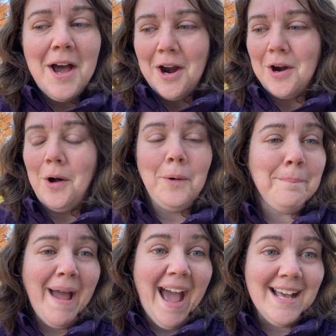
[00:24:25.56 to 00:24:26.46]
her old
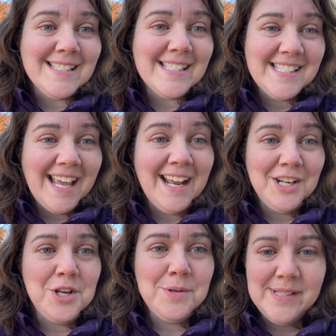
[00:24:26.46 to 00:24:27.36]
masks
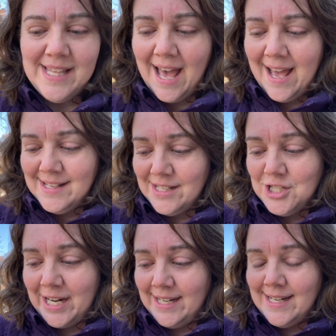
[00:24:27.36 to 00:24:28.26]
and used that as a
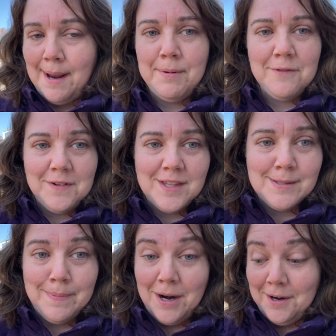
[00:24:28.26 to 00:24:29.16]
chicken diaper for
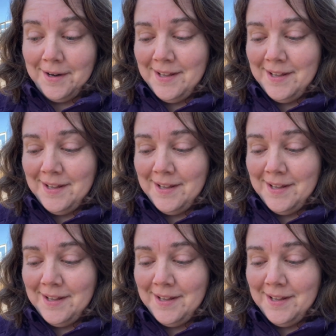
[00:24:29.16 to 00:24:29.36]
this bird.